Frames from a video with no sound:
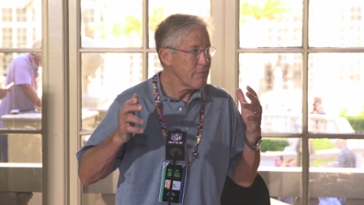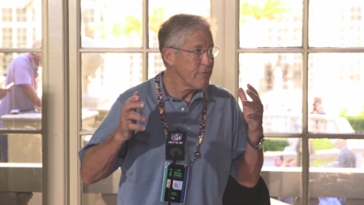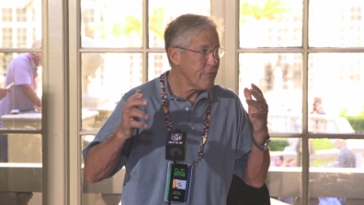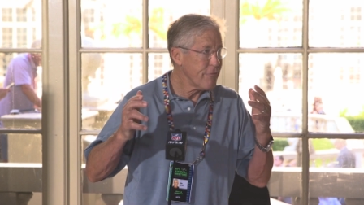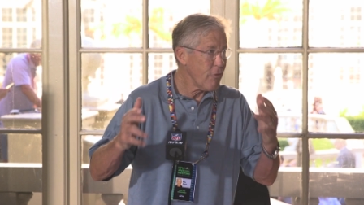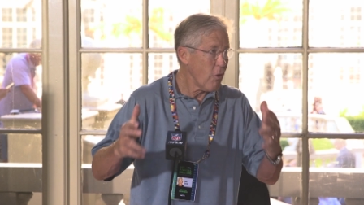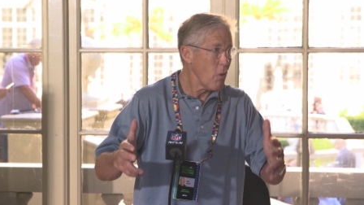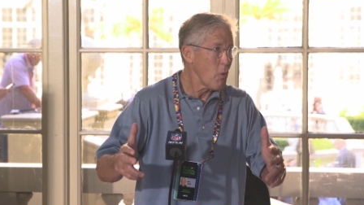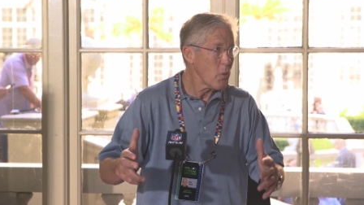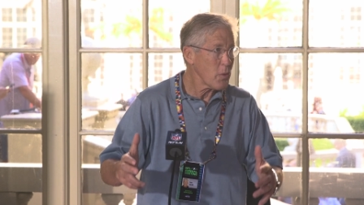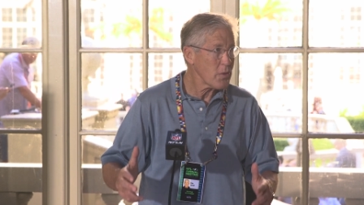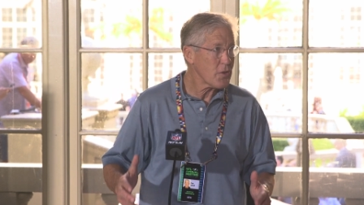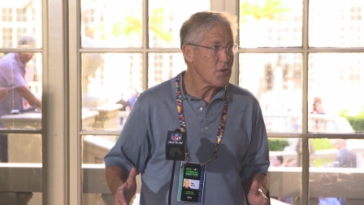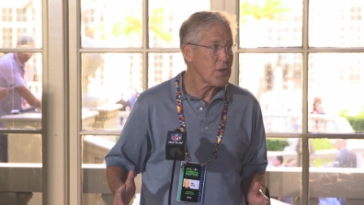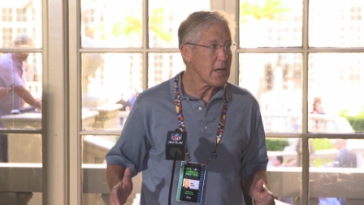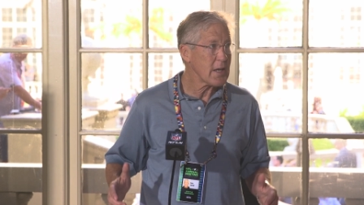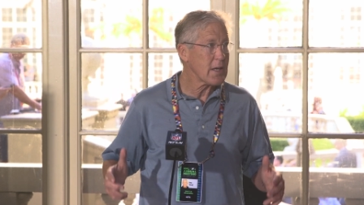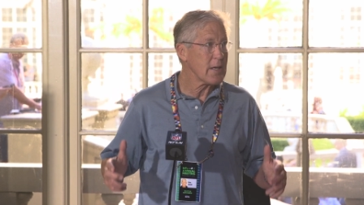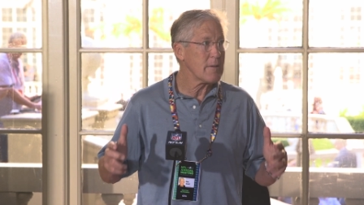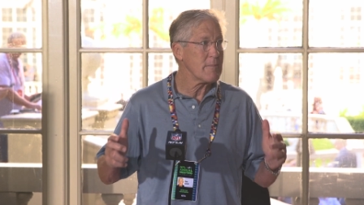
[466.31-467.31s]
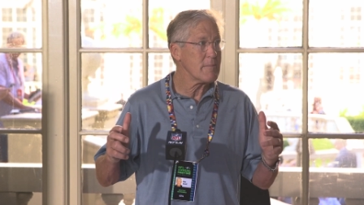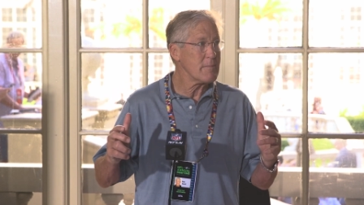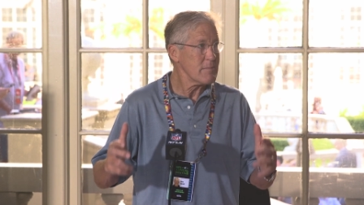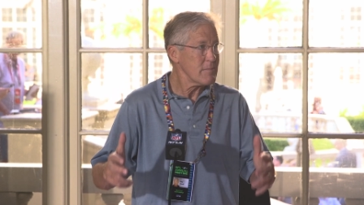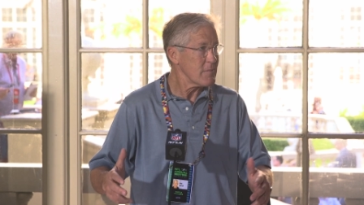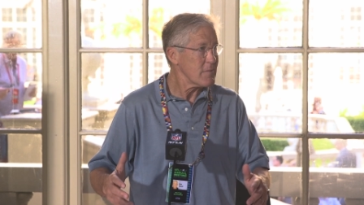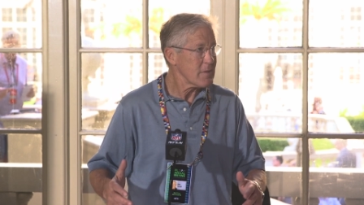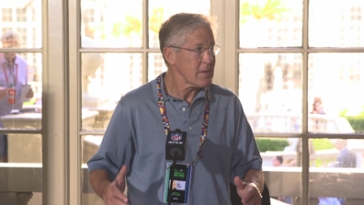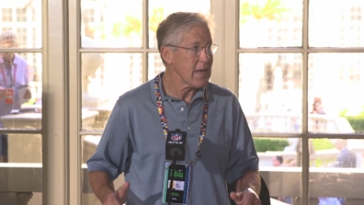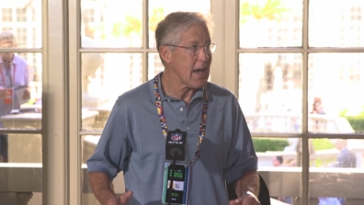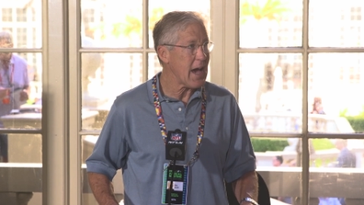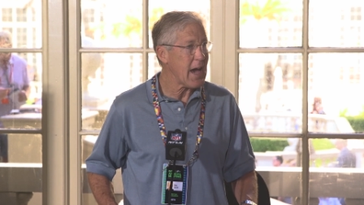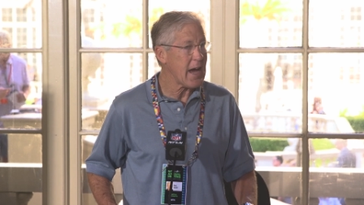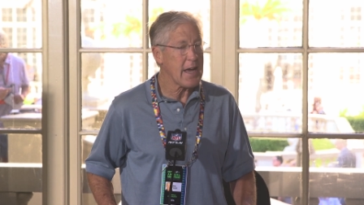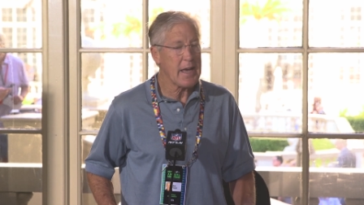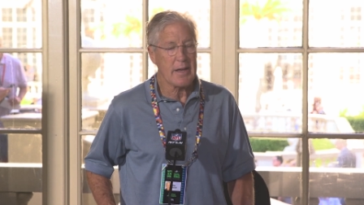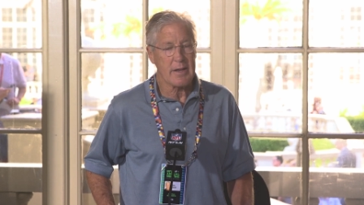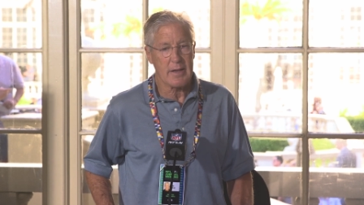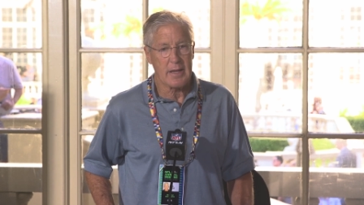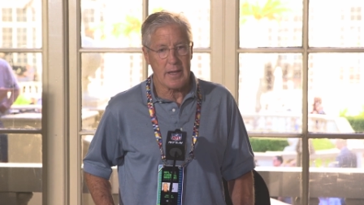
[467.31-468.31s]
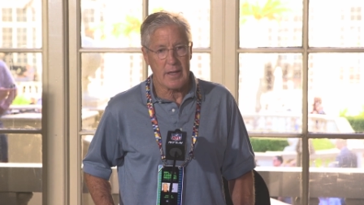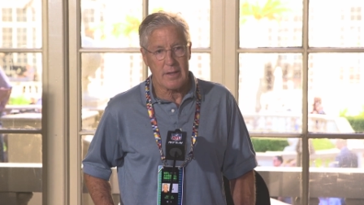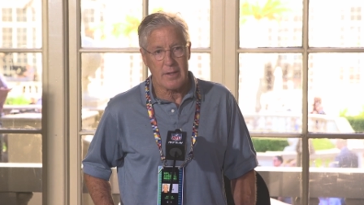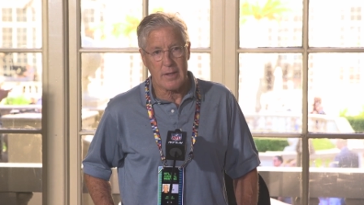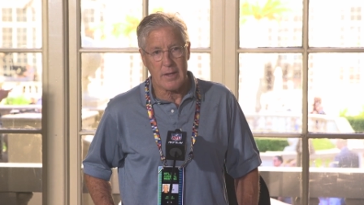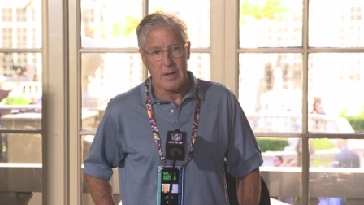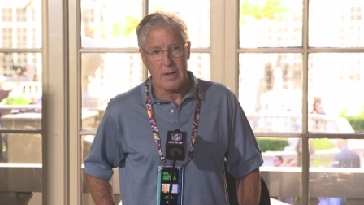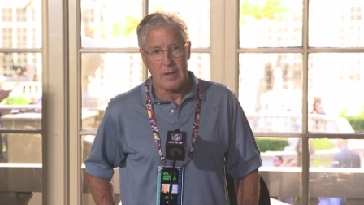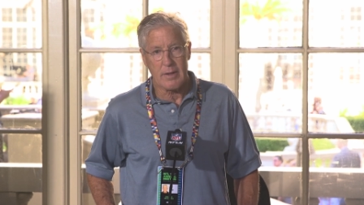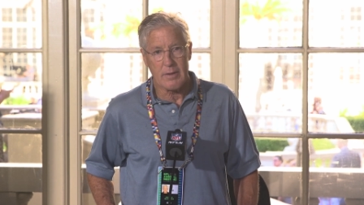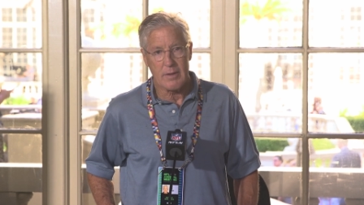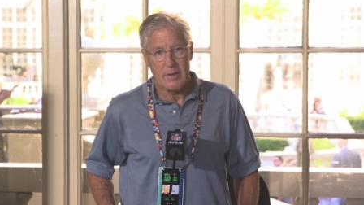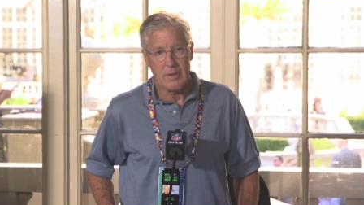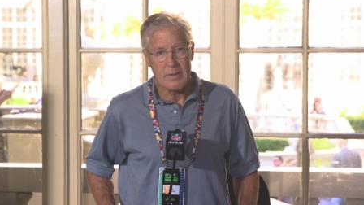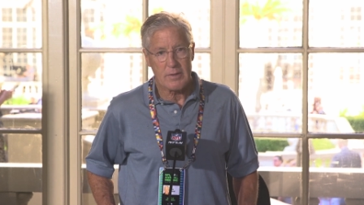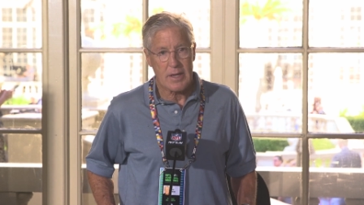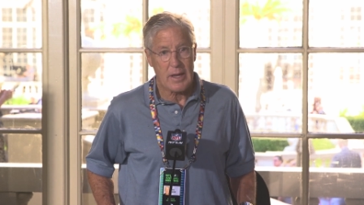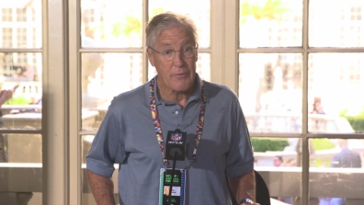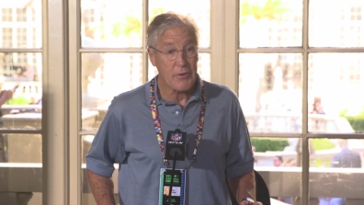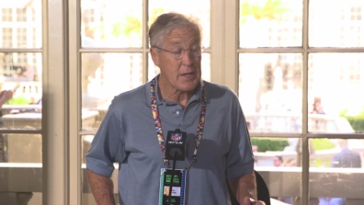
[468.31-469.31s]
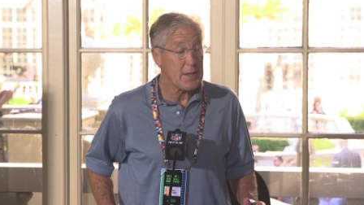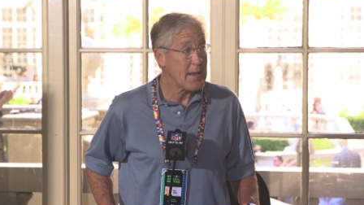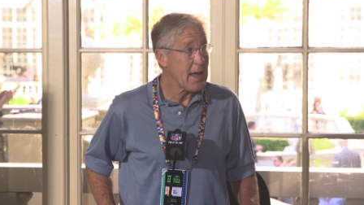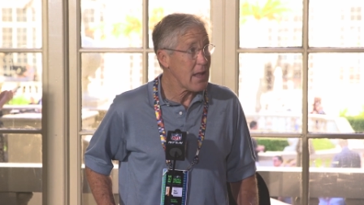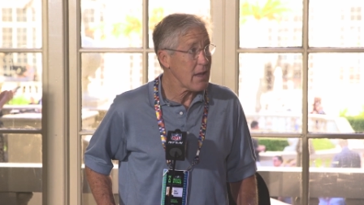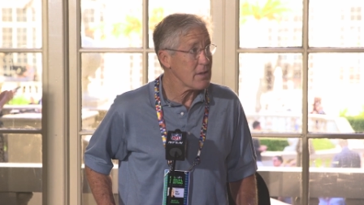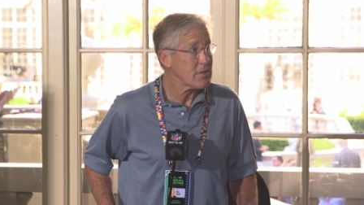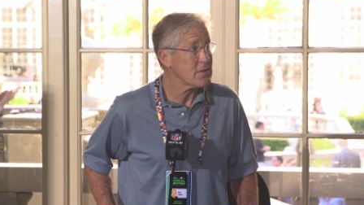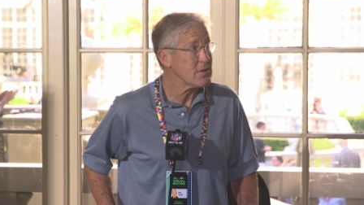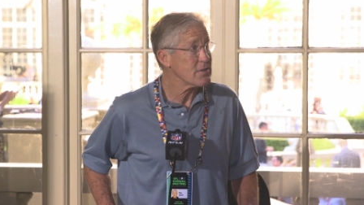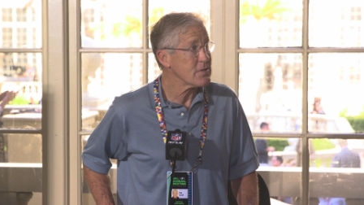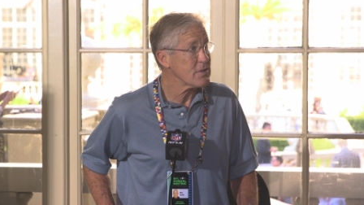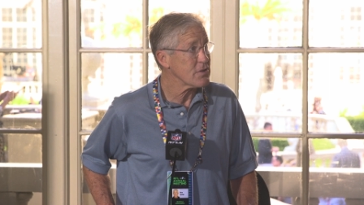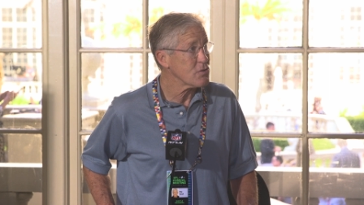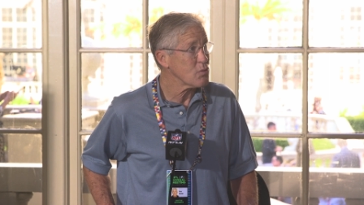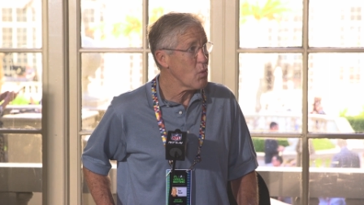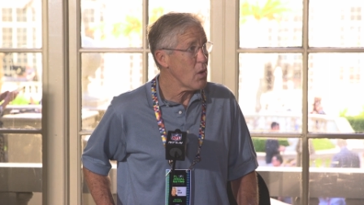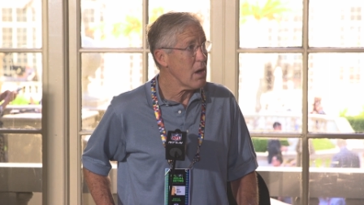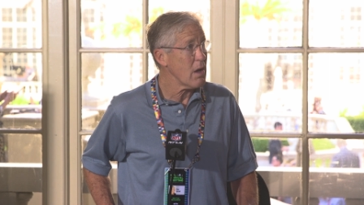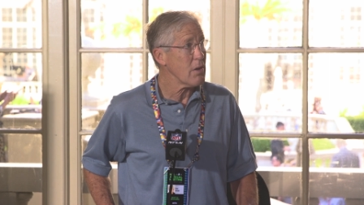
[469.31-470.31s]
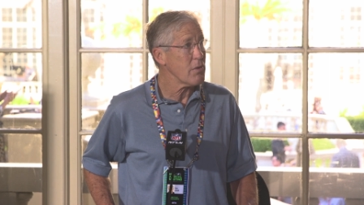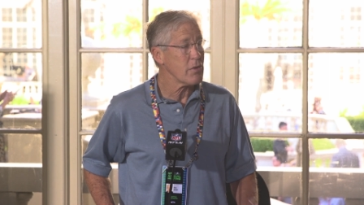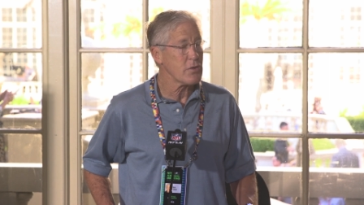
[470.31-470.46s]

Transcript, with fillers: forward-thinking guy, and, and uh, Dave Canales is as well.